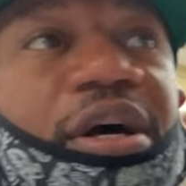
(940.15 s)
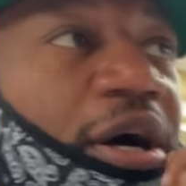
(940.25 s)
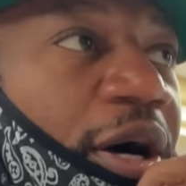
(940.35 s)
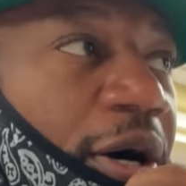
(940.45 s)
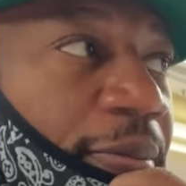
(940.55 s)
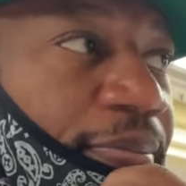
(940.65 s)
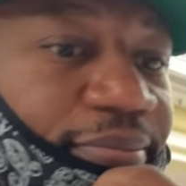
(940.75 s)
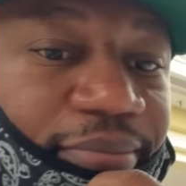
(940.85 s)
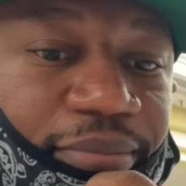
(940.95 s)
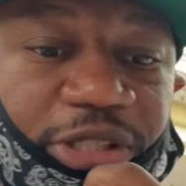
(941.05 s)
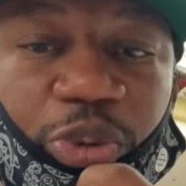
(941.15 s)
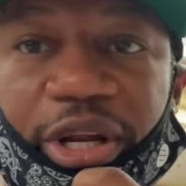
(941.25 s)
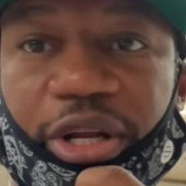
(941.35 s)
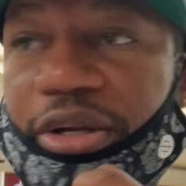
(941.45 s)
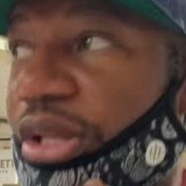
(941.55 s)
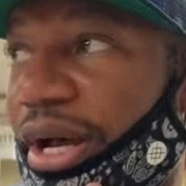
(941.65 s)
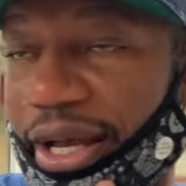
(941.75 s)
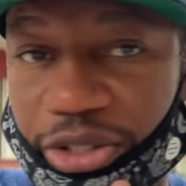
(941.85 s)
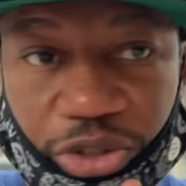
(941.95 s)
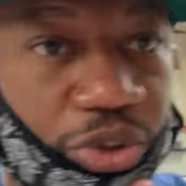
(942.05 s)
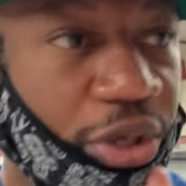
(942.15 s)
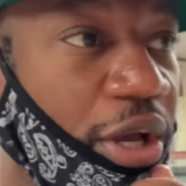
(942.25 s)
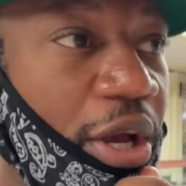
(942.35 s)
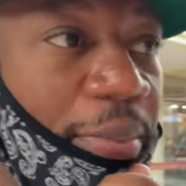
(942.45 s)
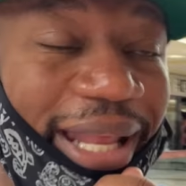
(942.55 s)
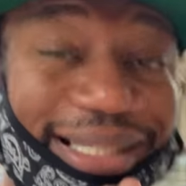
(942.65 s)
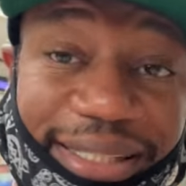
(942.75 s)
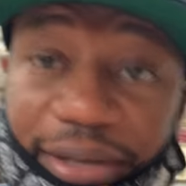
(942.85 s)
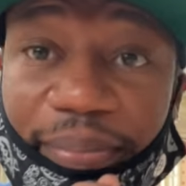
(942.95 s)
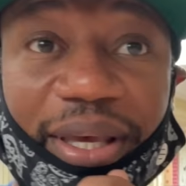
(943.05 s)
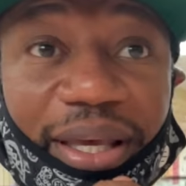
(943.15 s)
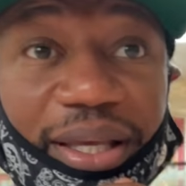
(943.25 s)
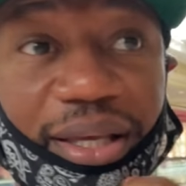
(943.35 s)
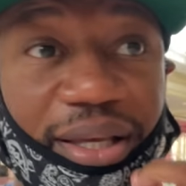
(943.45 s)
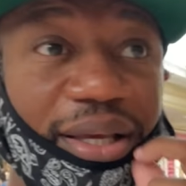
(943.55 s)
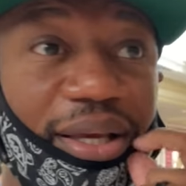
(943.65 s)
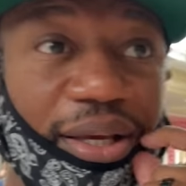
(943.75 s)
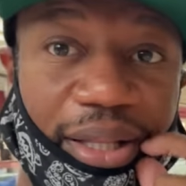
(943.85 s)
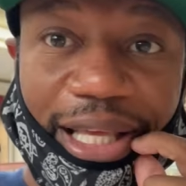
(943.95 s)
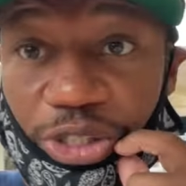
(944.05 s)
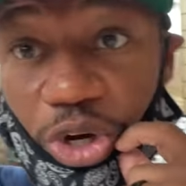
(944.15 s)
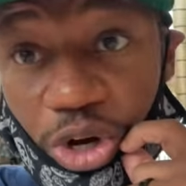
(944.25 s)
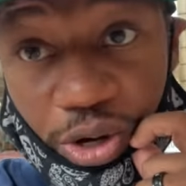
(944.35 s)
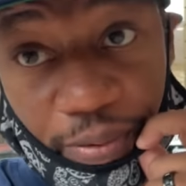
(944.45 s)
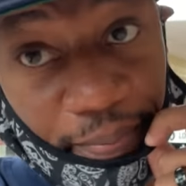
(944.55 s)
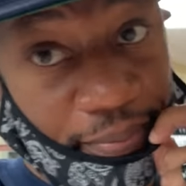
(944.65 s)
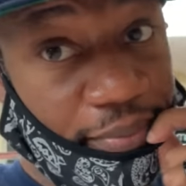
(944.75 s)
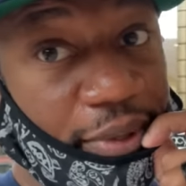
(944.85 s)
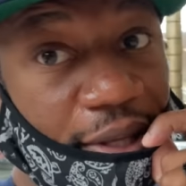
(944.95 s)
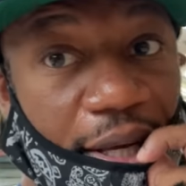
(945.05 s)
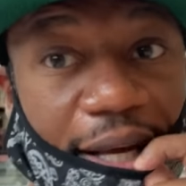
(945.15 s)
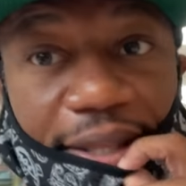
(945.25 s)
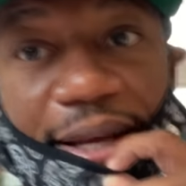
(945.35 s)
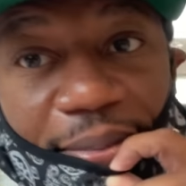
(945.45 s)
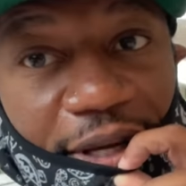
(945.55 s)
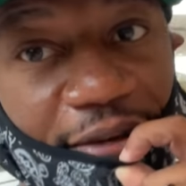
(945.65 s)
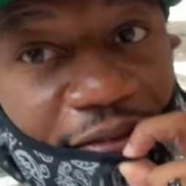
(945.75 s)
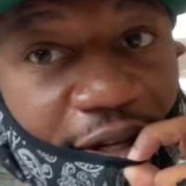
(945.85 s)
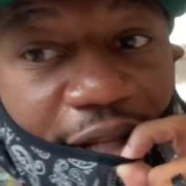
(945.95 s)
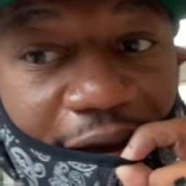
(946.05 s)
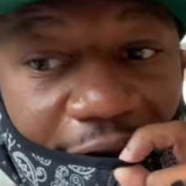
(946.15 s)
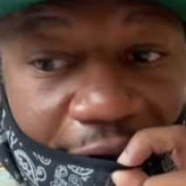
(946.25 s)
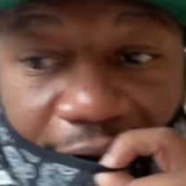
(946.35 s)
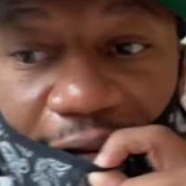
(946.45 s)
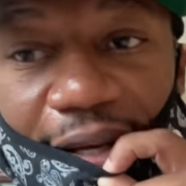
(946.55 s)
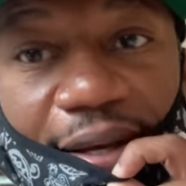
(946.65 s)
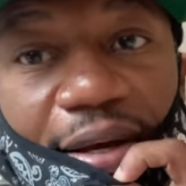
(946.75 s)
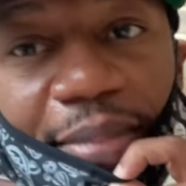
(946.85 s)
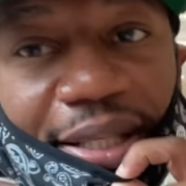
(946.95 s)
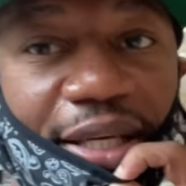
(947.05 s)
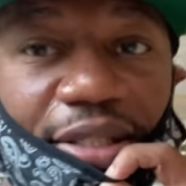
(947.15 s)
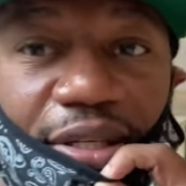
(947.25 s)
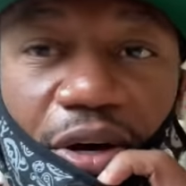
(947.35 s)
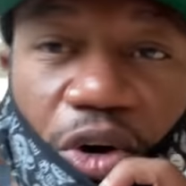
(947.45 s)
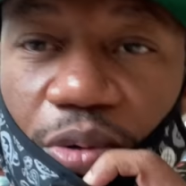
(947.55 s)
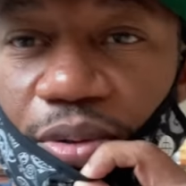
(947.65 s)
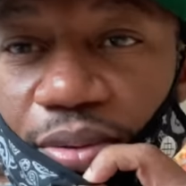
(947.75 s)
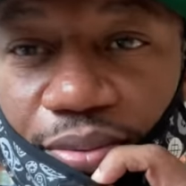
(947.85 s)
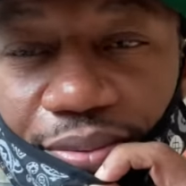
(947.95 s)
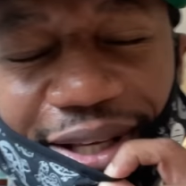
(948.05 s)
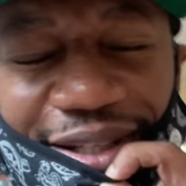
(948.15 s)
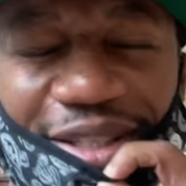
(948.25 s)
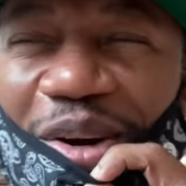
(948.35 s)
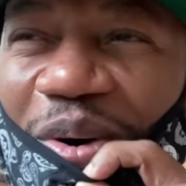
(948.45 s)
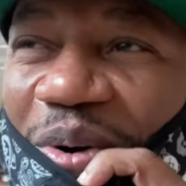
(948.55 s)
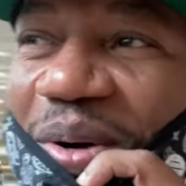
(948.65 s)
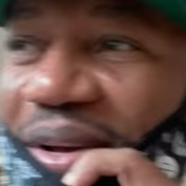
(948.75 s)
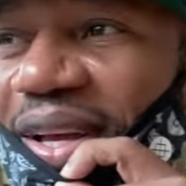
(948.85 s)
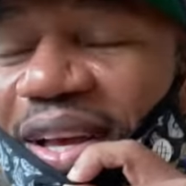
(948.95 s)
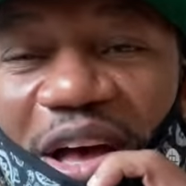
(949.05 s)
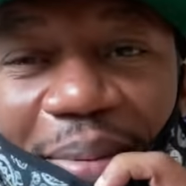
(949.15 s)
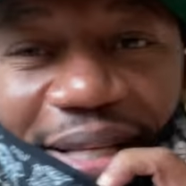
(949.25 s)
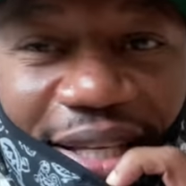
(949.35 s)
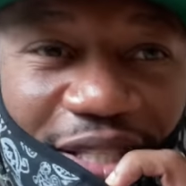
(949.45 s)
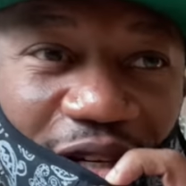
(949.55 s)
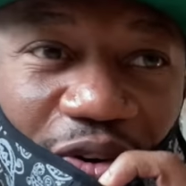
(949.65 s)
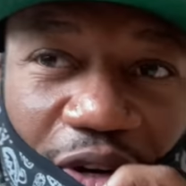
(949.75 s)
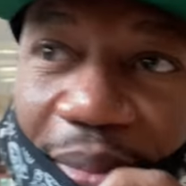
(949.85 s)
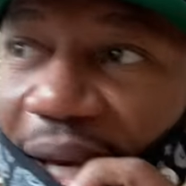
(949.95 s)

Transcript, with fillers: Um, sweater, you know how I do. But that's it, man. That's all. I think I'm done for the day. I'll take it to the hole. Take it to the hole. I'll take it to the crib and